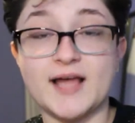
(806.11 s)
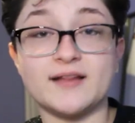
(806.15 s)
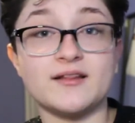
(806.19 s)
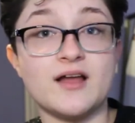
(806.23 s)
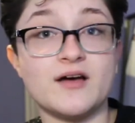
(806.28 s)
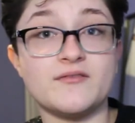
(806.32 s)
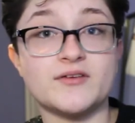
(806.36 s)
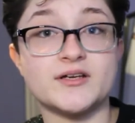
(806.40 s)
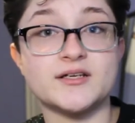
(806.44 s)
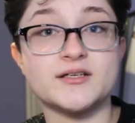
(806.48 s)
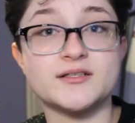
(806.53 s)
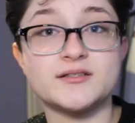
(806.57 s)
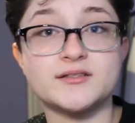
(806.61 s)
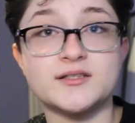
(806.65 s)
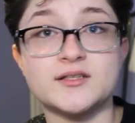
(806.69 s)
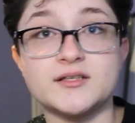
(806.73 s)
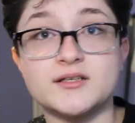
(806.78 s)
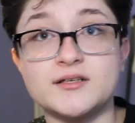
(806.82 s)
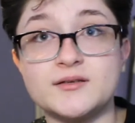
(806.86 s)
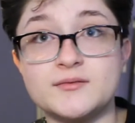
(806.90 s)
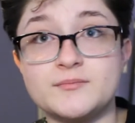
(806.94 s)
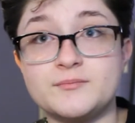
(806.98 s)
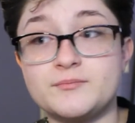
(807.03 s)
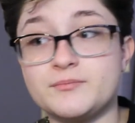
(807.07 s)
I love it.
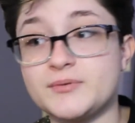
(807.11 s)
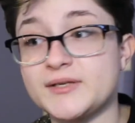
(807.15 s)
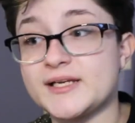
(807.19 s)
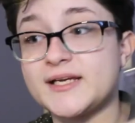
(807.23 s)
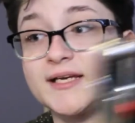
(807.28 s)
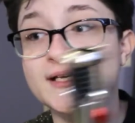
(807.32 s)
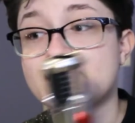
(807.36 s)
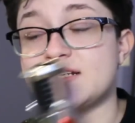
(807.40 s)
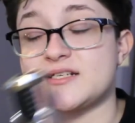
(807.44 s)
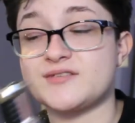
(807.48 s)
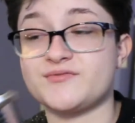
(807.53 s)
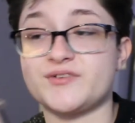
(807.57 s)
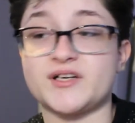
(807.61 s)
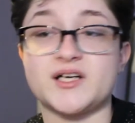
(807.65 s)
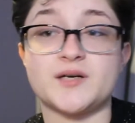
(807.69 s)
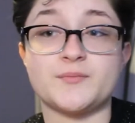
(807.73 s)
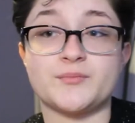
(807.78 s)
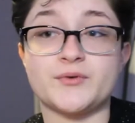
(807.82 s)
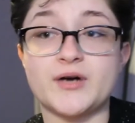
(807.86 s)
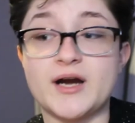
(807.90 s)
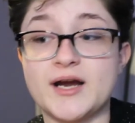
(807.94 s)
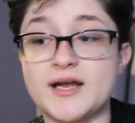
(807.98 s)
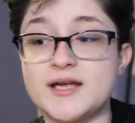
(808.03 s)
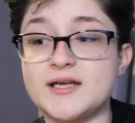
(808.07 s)
The blade is very
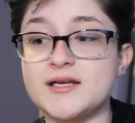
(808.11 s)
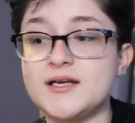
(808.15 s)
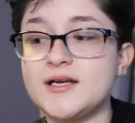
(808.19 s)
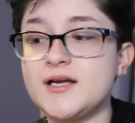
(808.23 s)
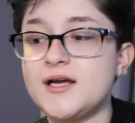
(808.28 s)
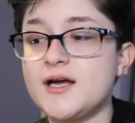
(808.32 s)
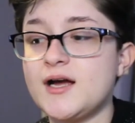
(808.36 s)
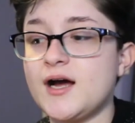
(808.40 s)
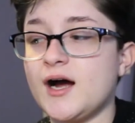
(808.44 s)
bright.